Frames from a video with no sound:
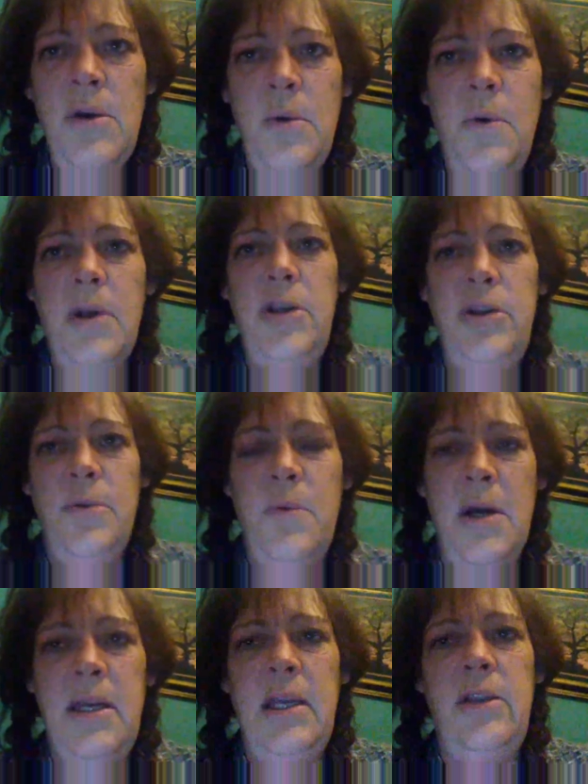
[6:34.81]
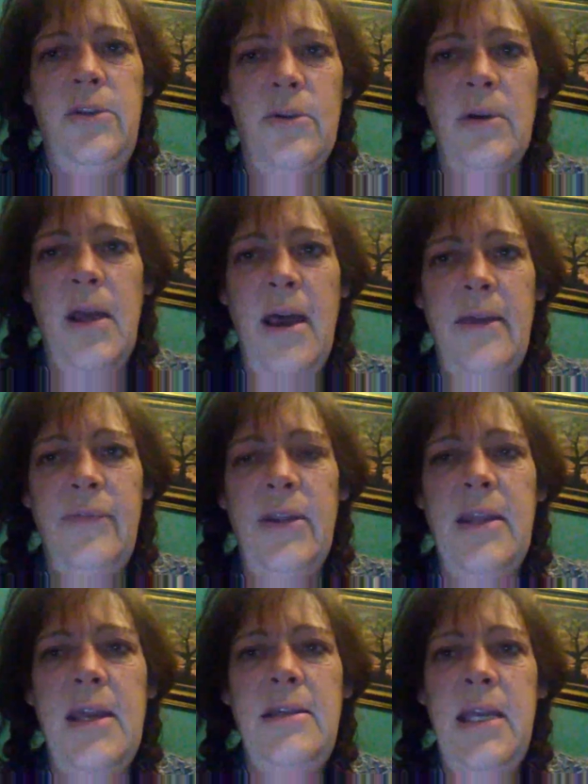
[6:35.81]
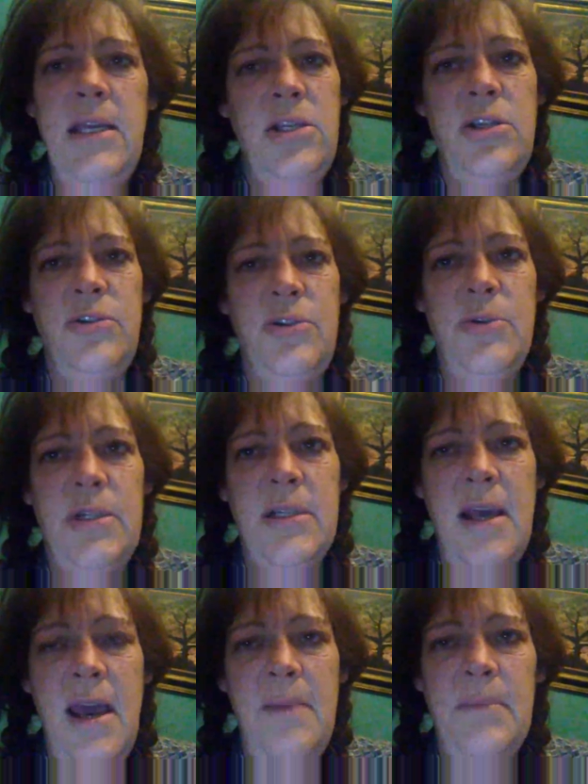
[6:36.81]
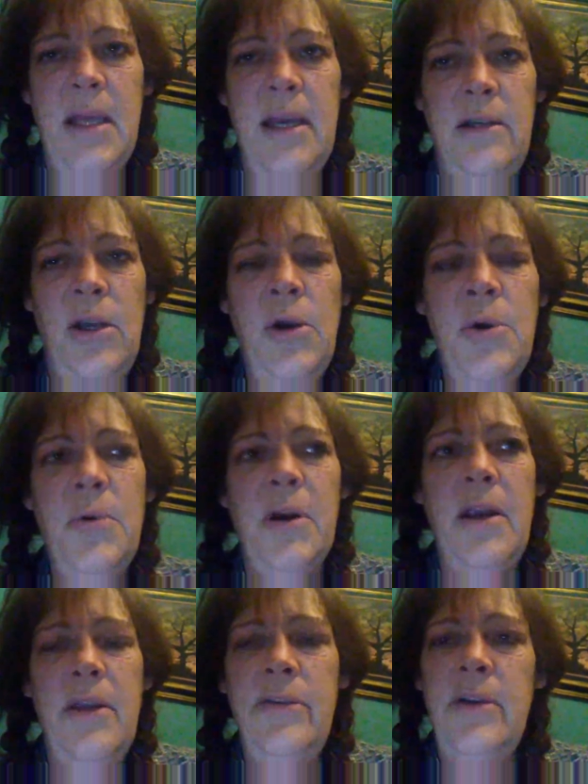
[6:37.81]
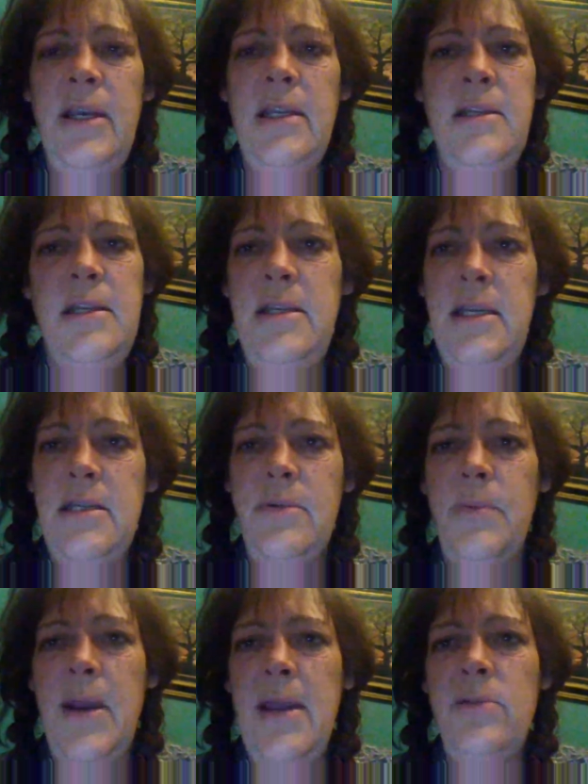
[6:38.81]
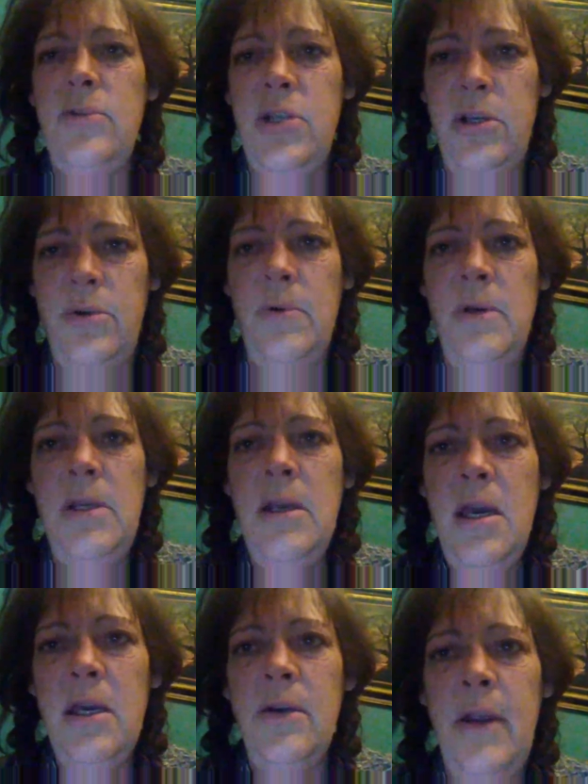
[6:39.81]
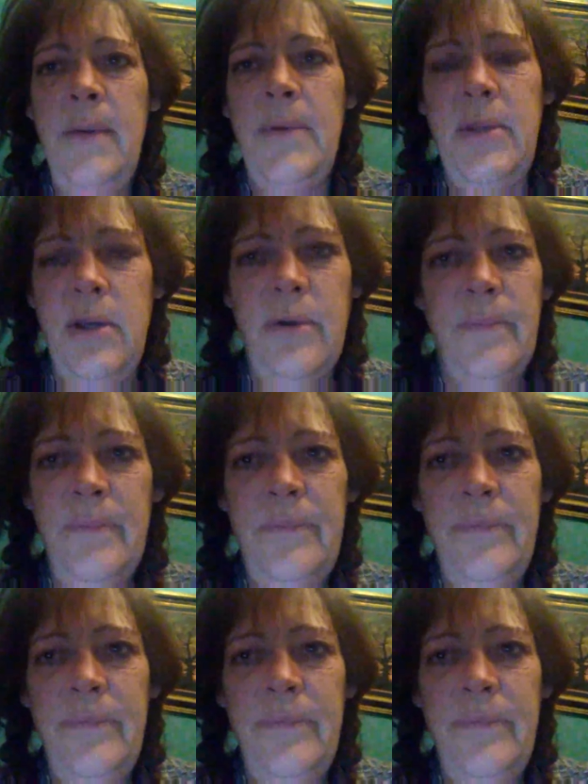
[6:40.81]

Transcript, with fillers: what you want in your life and that takes you to a timeline where other entities around you agree with you